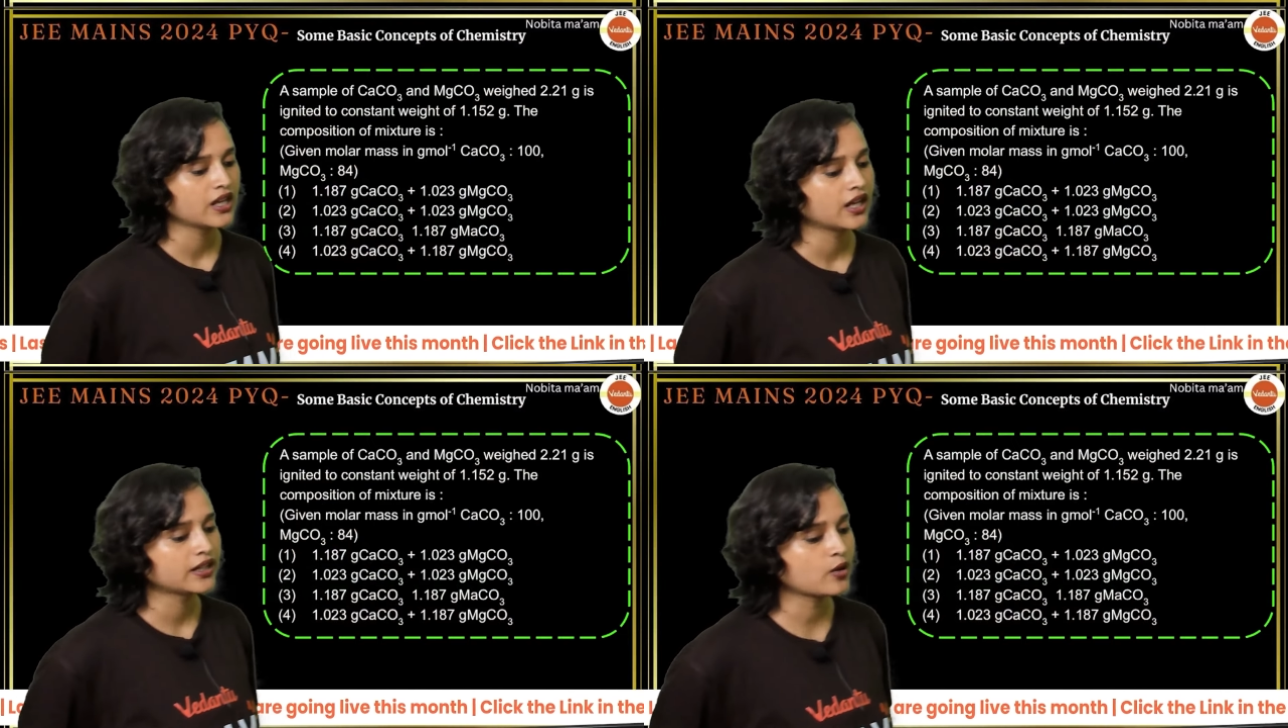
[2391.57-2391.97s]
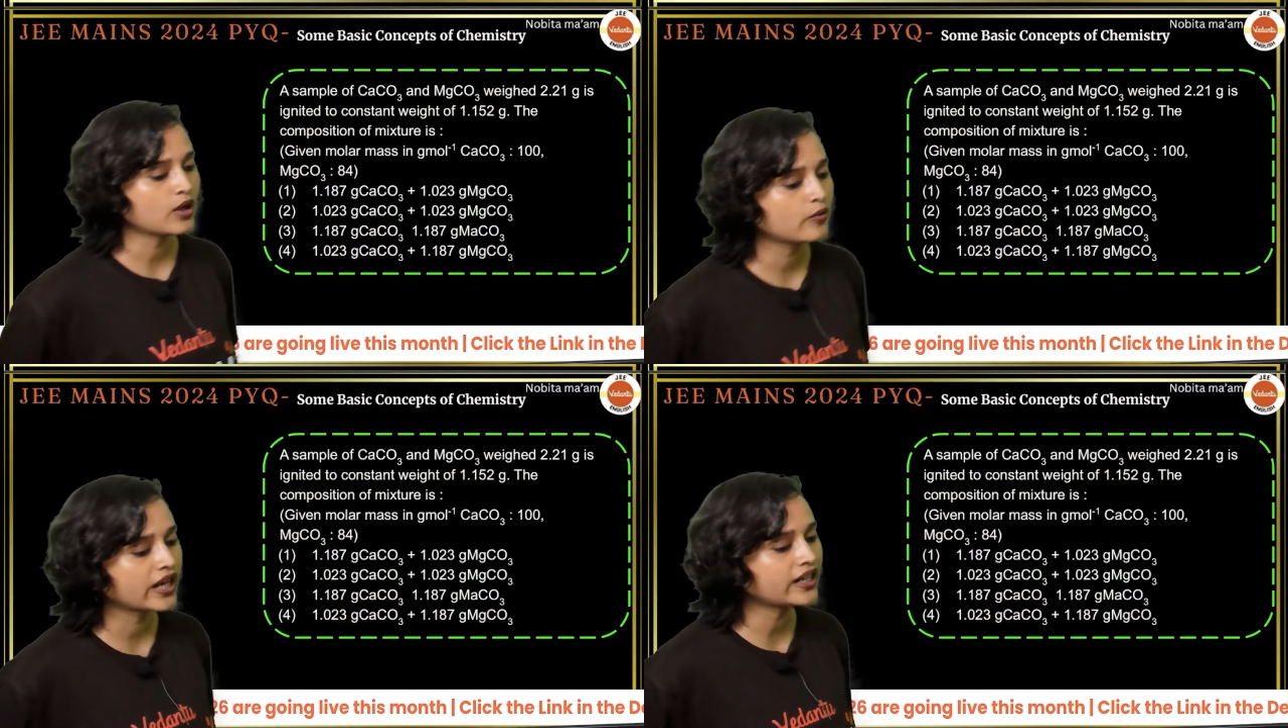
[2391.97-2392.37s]
They
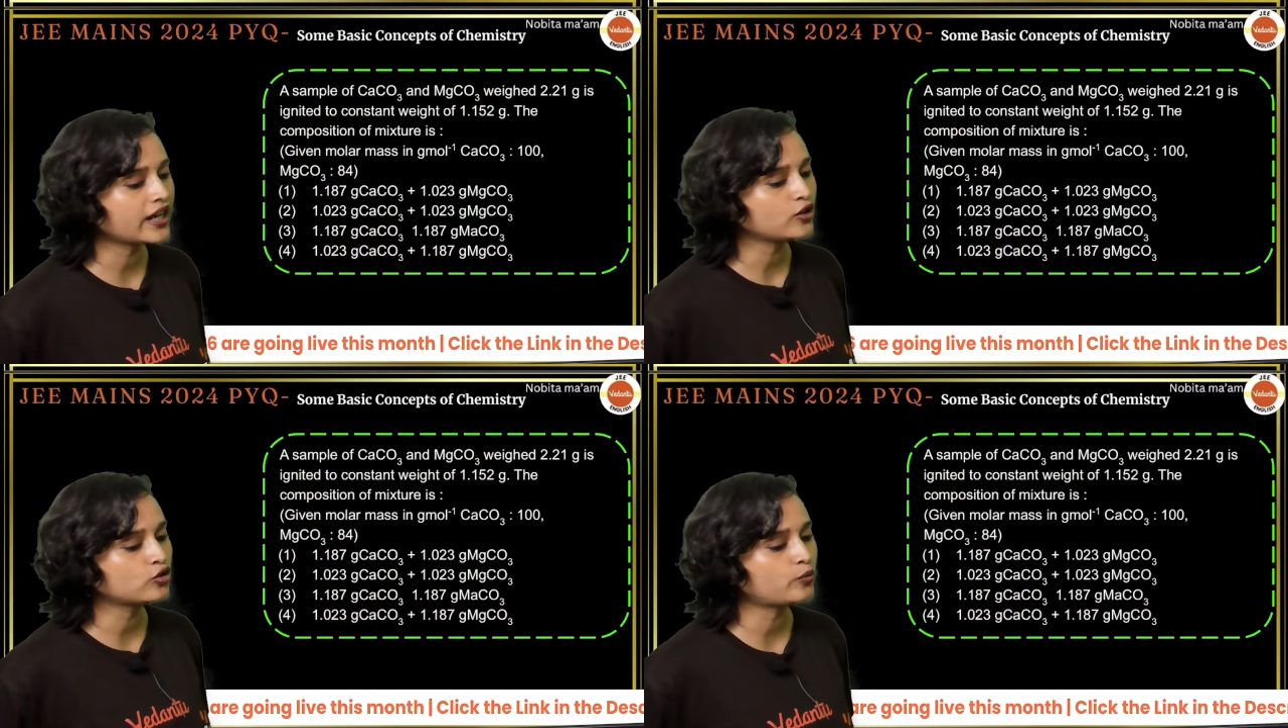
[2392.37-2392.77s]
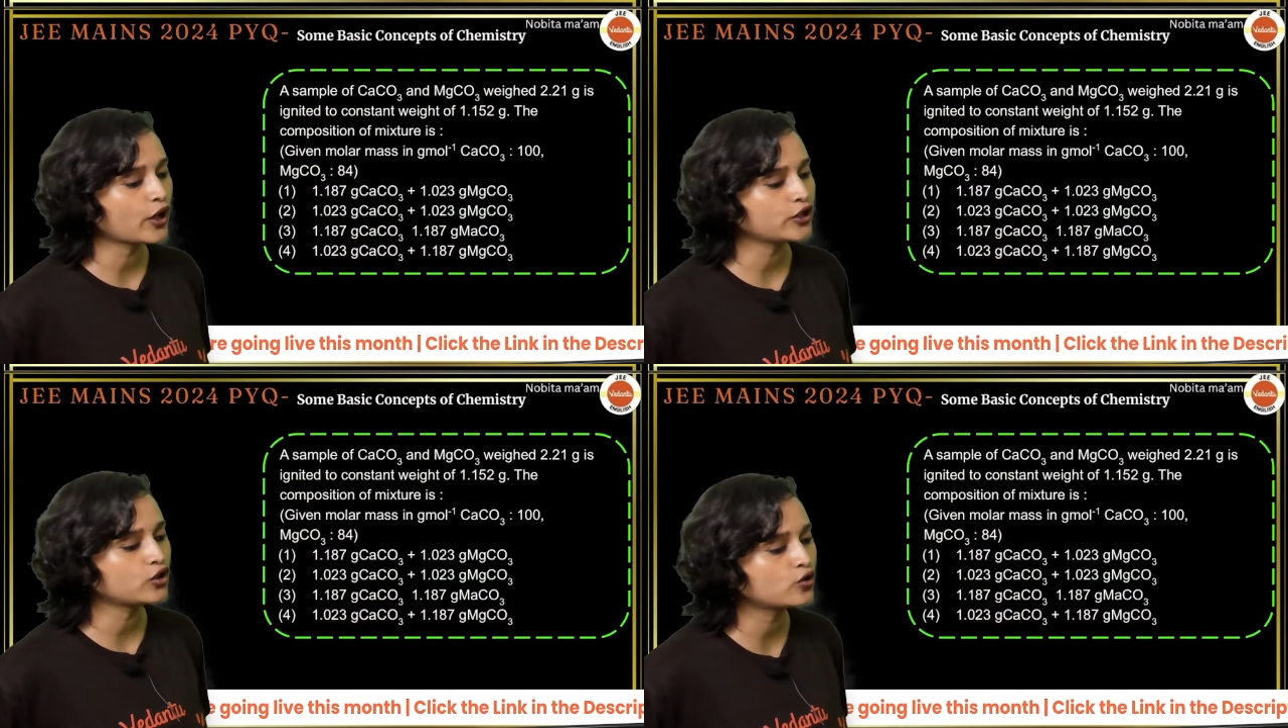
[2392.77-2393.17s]
were weighed at
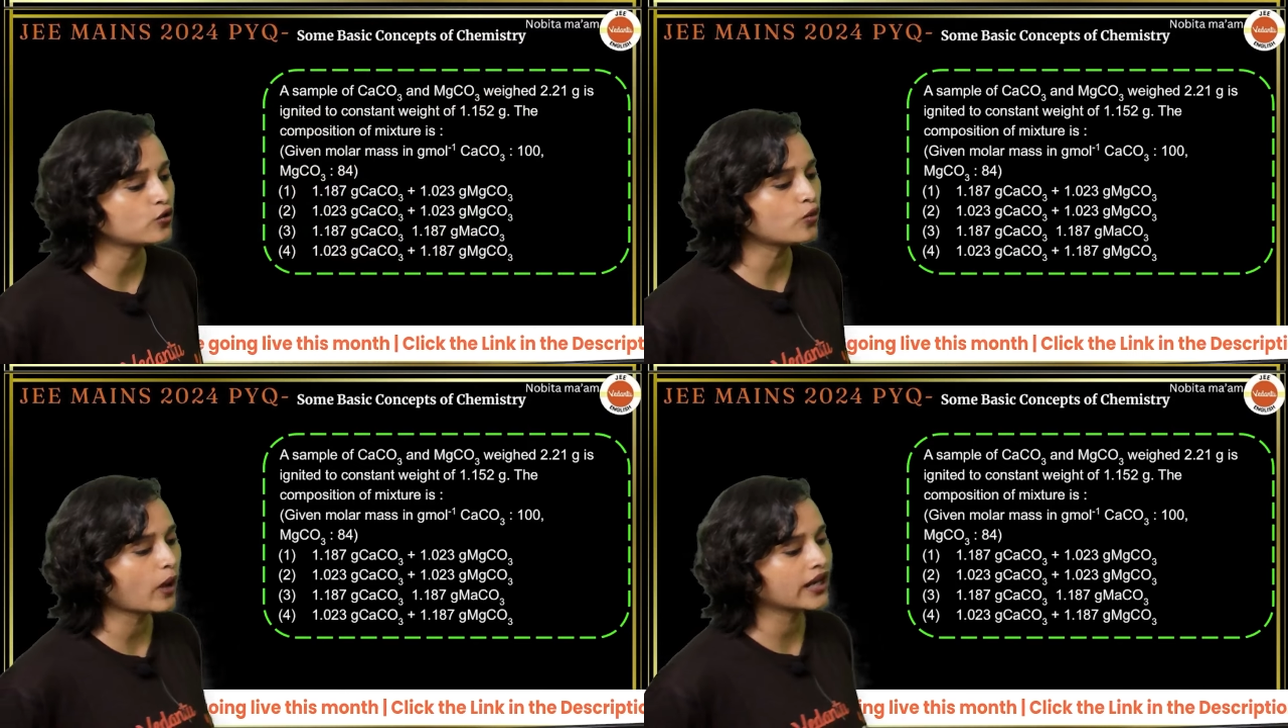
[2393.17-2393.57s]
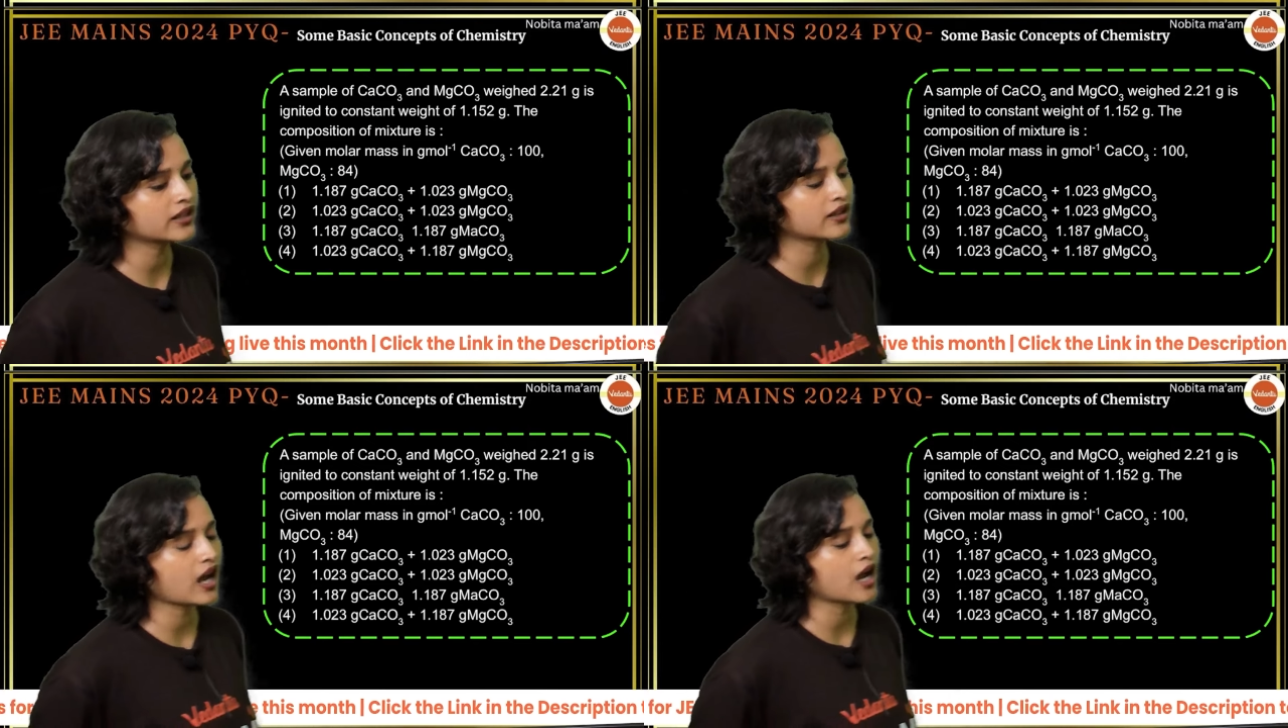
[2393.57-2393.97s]

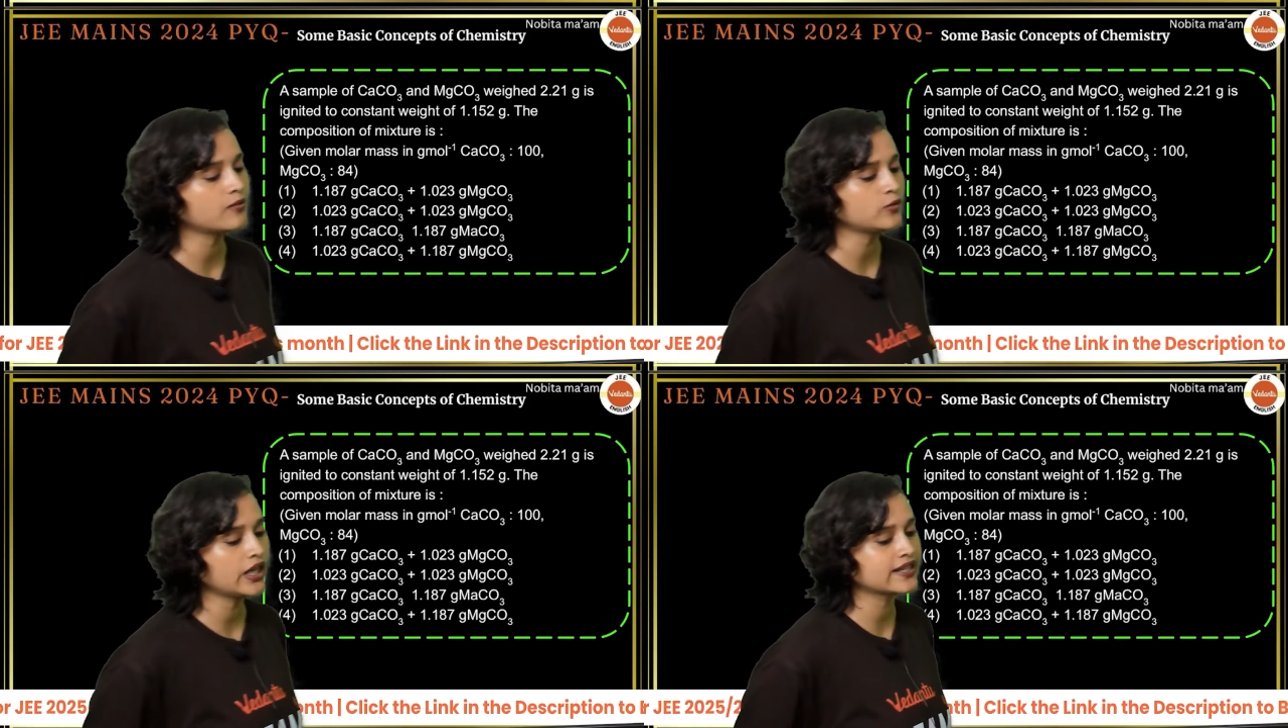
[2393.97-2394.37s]
2.21 gram